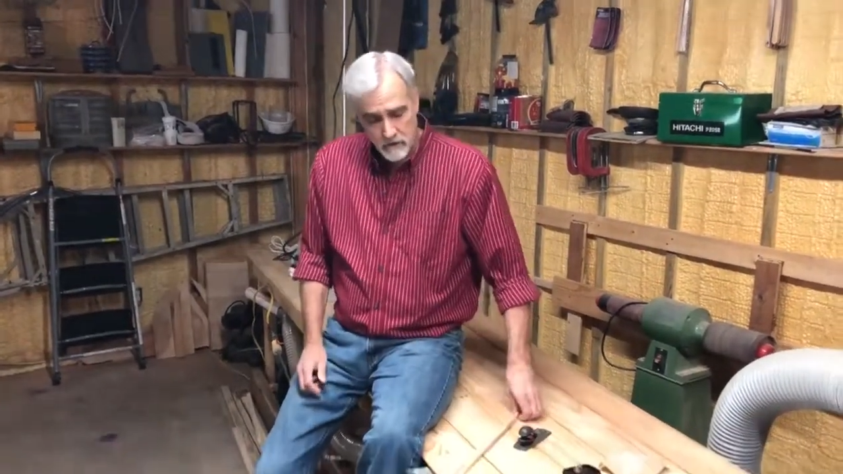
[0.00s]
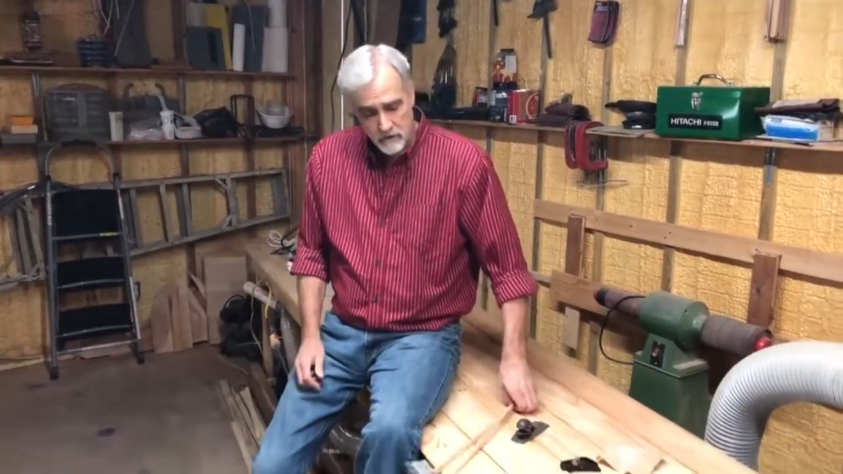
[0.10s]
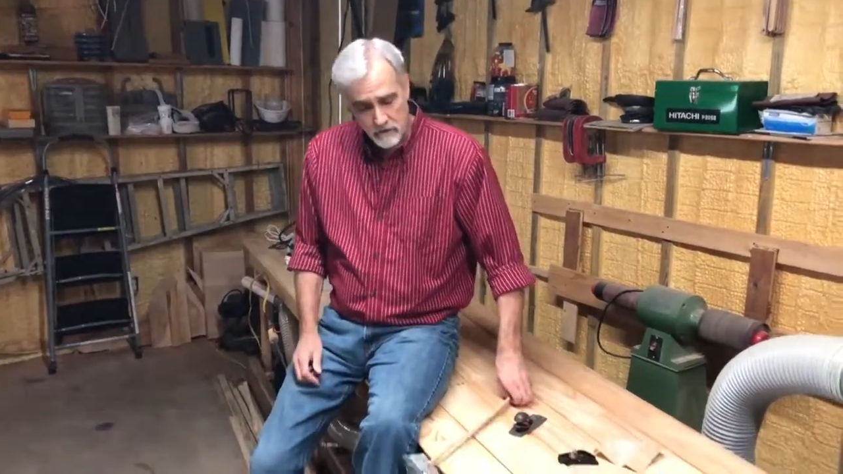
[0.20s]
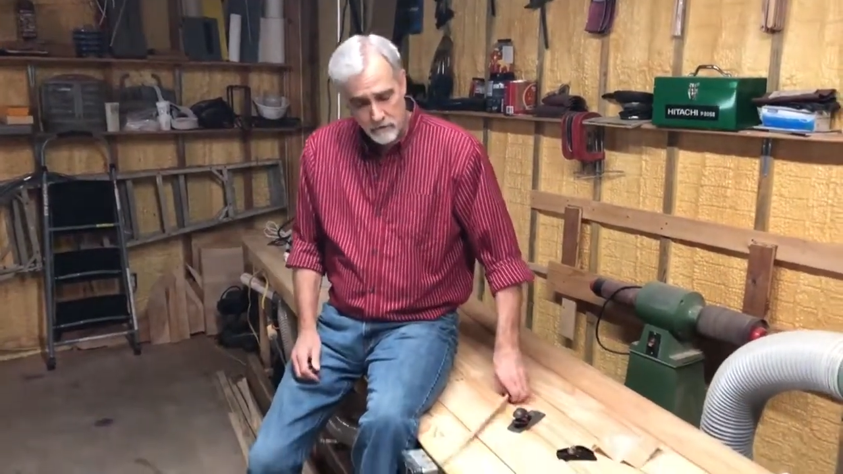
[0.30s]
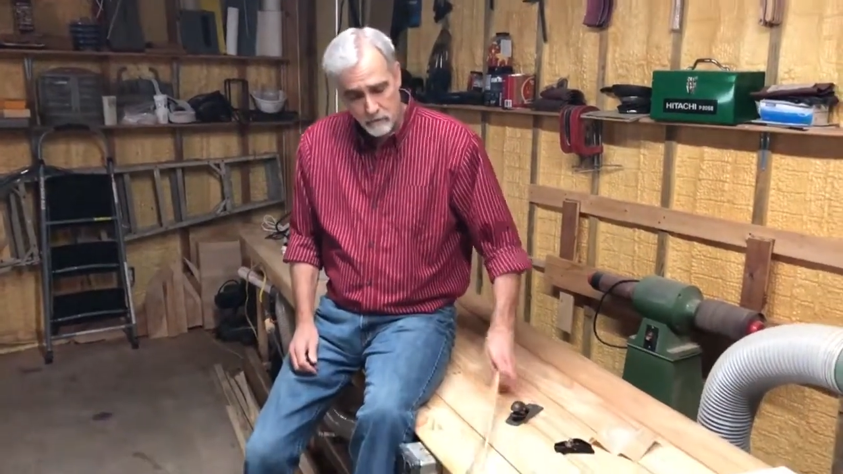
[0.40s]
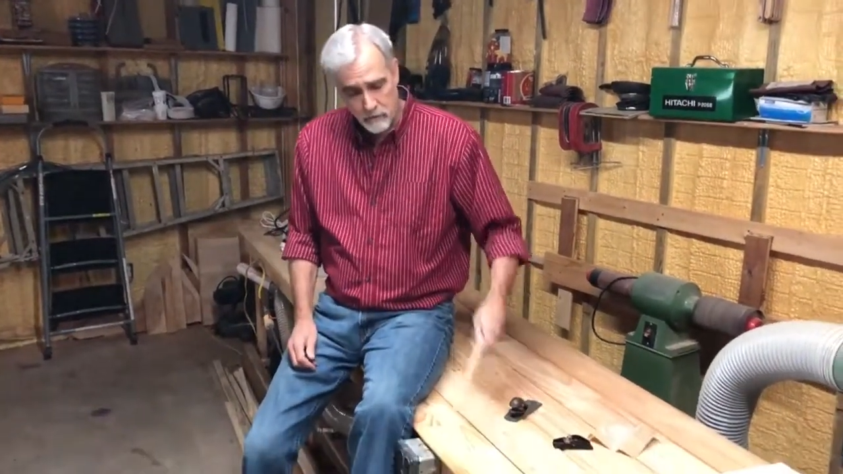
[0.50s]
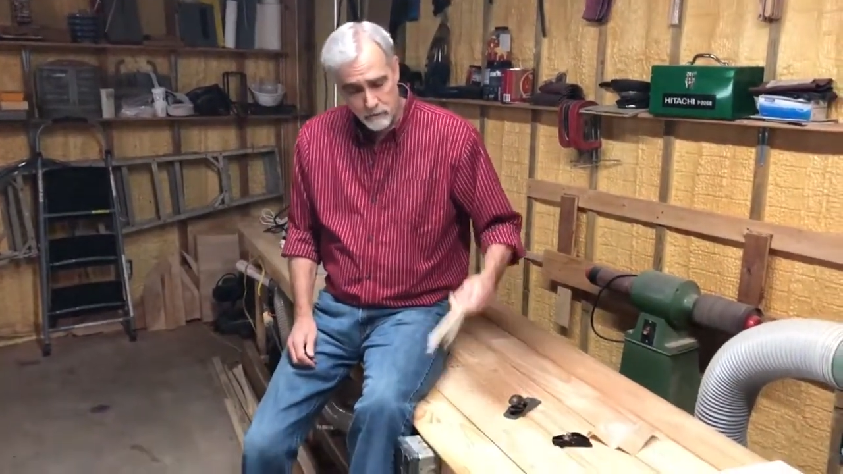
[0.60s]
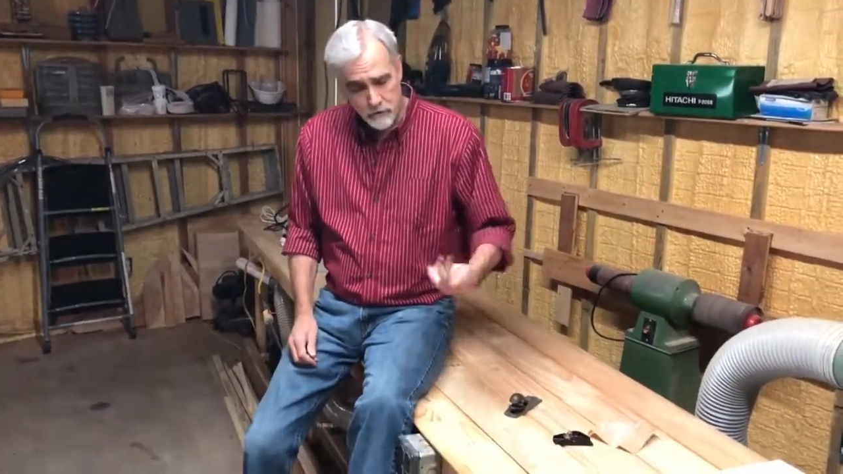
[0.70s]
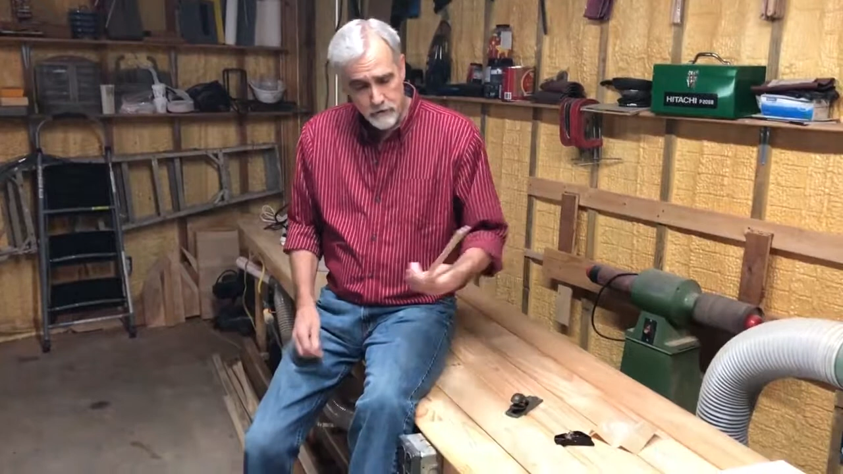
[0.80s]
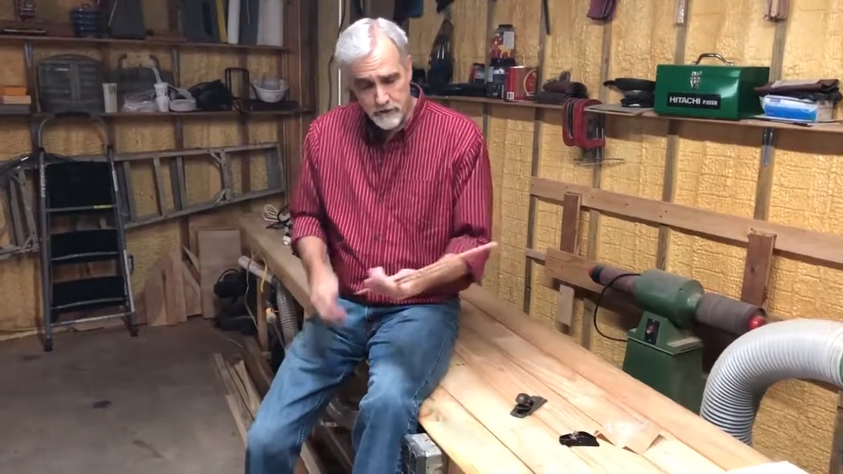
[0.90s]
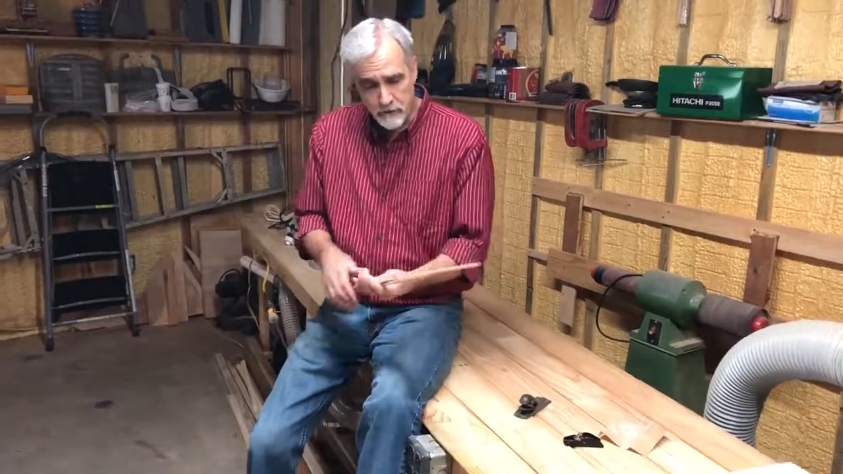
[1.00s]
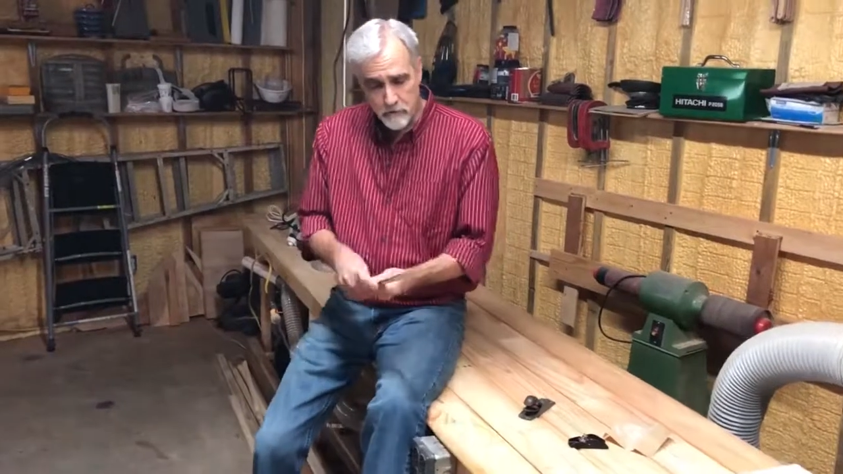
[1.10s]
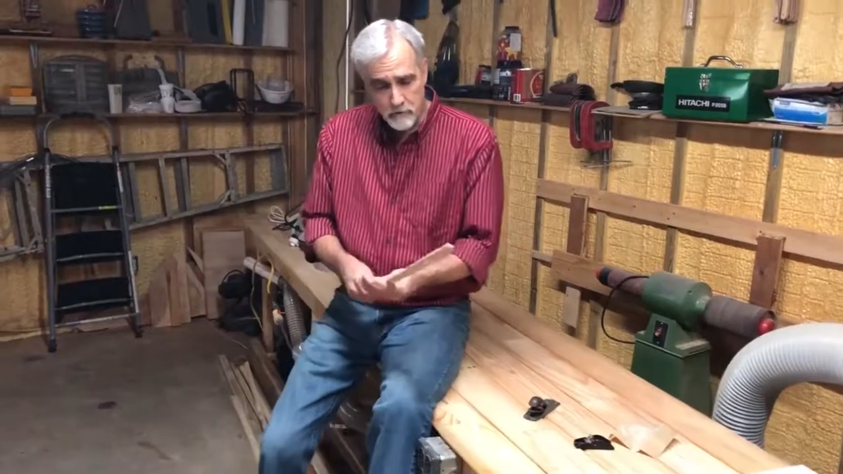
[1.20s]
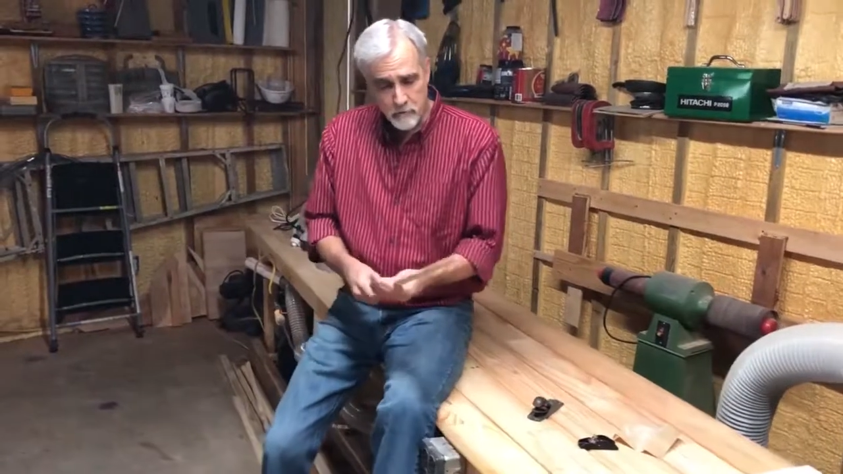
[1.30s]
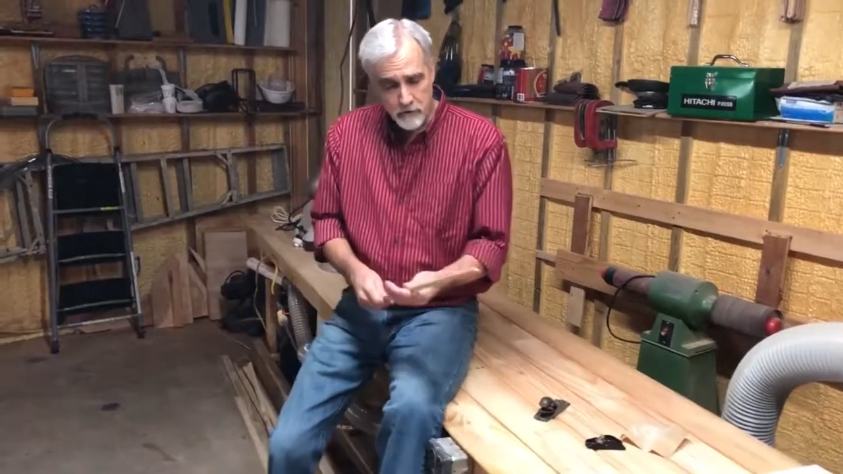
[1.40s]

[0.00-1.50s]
well, the first thing I want to